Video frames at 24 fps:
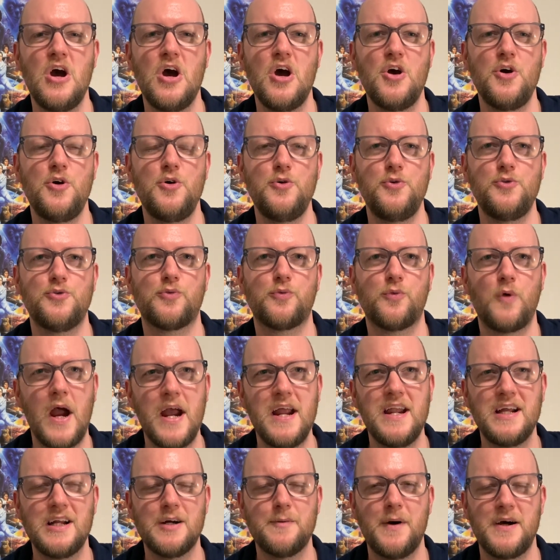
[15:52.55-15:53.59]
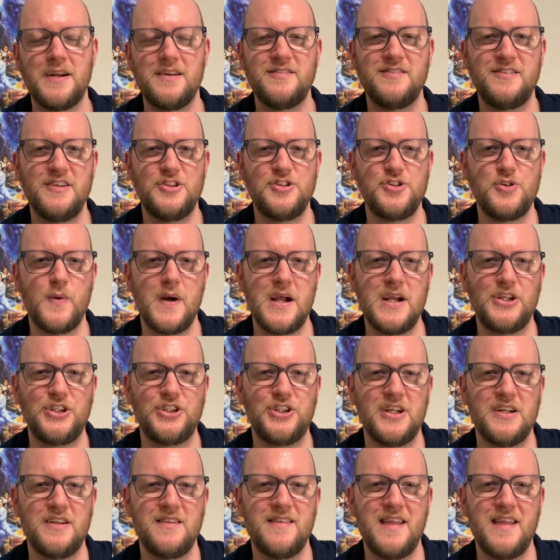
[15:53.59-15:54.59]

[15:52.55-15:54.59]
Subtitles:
who's writing about a situation